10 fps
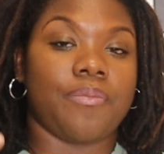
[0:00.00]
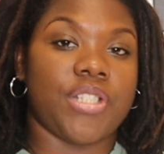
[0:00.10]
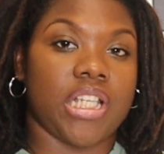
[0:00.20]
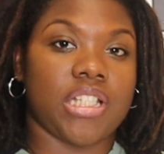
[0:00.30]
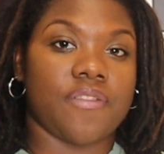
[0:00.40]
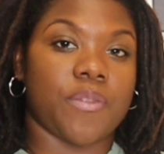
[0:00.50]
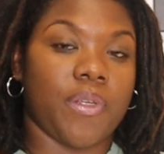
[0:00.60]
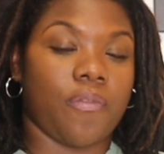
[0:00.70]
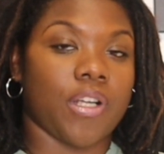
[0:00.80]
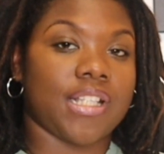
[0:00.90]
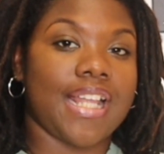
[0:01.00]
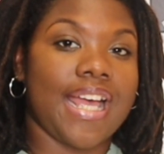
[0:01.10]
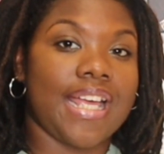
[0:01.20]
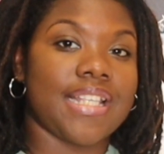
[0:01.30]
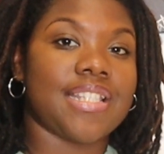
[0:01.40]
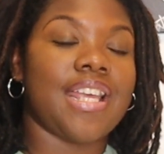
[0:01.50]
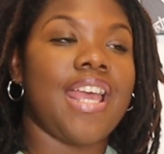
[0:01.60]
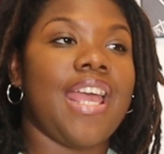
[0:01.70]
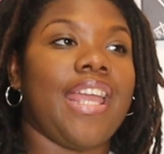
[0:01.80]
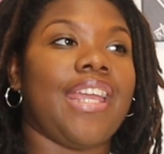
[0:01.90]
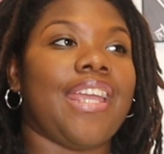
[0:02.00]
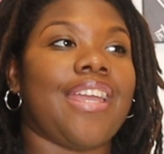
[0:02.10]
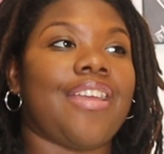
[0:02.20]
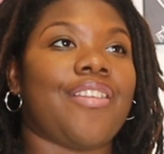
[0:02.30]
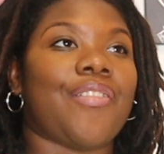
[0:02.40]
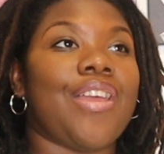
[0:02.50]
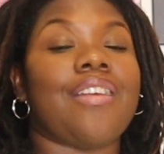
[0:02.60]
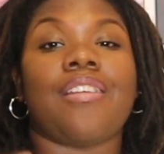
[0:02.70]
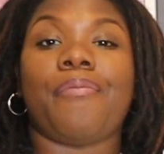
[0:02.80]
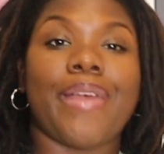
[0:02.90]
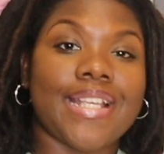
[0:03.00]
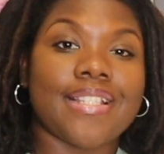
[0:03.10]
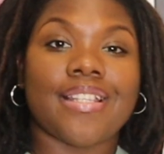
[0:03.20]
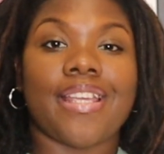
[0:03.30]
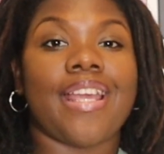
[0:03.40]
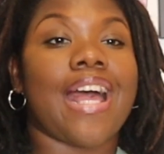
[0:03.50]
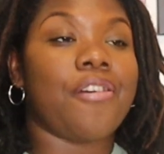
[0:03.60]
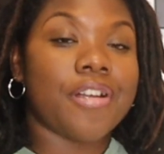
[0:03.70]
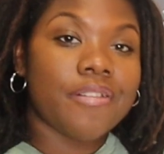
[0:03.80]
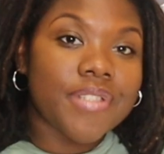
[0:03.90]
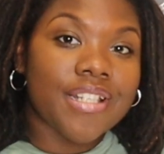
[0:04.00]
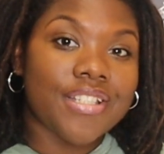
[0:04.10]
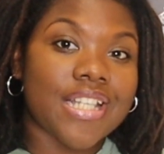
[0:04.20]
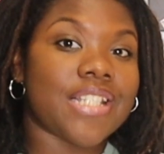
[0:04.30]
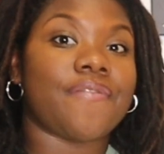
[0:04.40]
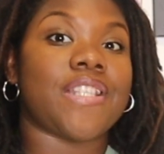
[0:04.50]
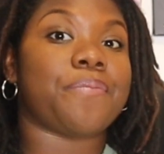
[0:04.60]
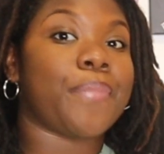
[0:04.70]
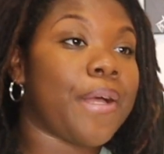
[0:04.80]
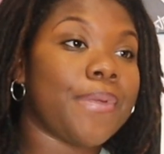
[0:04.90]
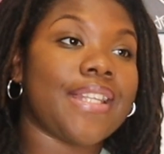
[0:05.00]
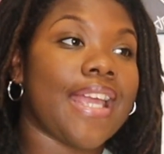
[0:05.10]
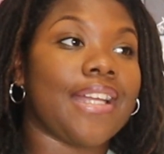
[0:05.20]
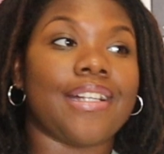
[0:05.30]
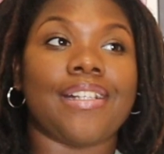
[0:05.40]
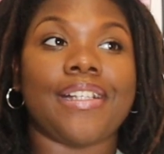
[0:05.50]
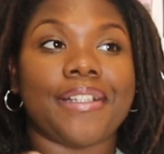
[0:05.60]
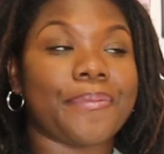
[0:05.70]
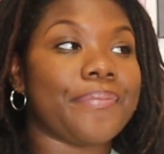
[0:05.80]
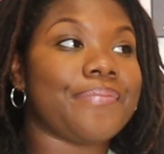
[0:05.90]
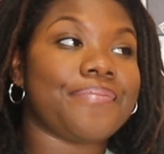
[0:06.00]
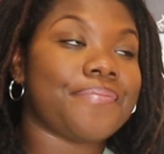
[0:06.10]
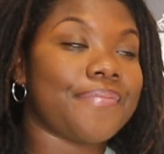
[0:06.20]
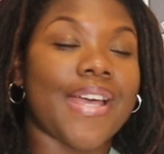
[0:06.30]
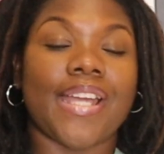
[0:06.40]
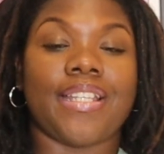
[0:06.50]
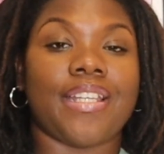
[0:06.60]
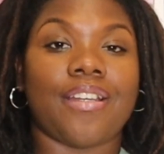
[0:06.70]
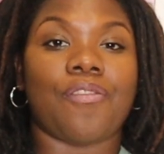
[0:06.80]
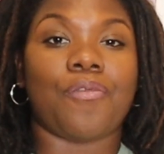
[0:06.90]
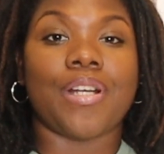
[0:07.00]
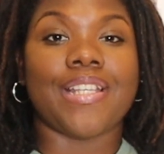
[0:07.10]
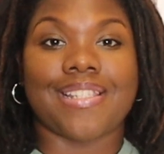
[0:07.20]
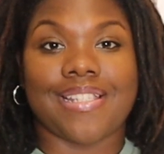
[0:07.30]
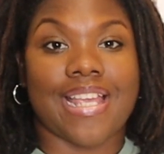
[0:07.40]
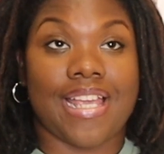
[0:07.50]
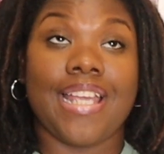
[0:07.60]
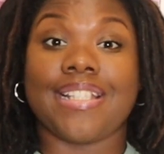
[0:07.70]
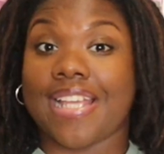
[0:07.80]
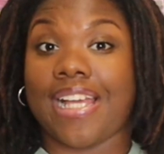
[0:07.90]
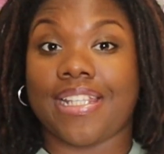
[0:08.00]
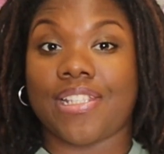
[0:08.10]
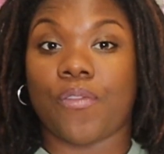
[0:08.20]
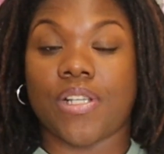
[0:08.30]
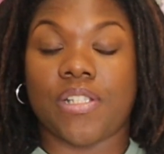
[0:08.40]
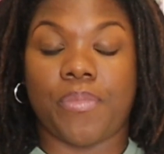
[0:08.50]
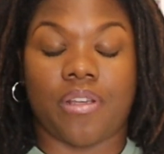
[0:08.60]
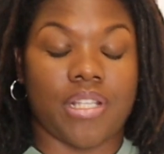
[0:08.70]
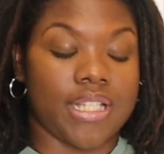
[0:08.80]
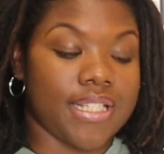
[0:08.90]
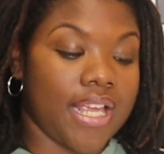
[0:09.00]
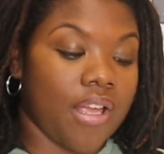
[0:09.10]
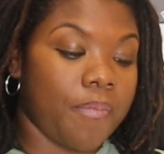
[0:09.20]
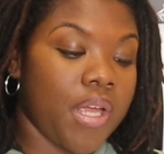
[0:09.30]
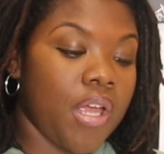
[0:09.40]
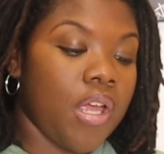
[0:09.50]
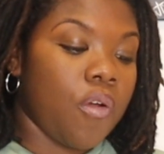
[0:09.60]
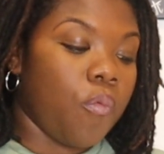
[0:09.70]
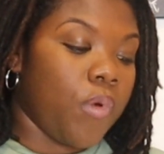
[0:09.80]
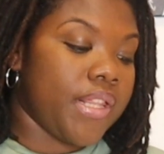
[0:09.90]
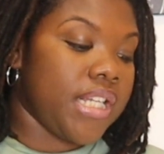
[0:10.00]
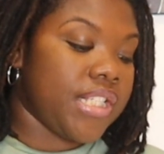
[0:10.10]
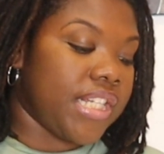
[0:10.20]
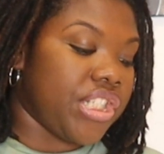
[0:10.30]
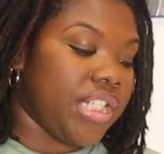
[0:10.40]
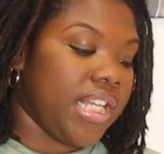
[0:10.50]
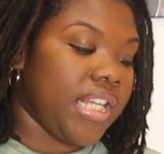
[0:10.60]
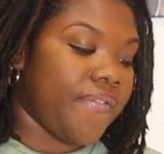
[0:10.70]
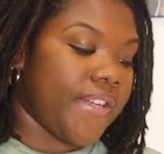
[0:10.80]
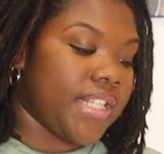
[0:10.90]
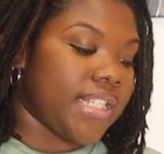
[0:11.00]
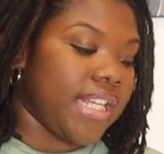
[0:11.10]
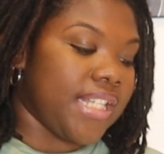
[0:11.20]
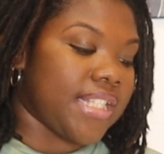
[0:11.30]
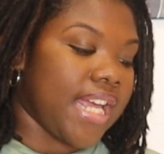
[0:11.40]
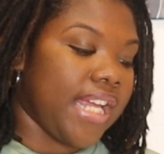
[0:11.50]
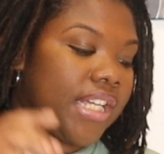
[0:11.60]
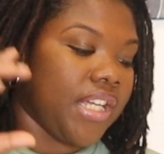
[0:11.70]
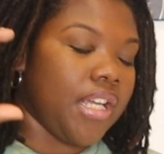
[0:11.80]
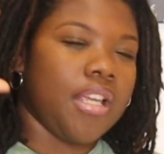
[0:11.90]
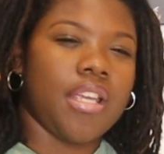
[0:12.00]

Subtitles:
objectives before class. And basically, outcomes and objective is probably like a good idea of what is exactly is going to be on the exam. One thing that she did give us is like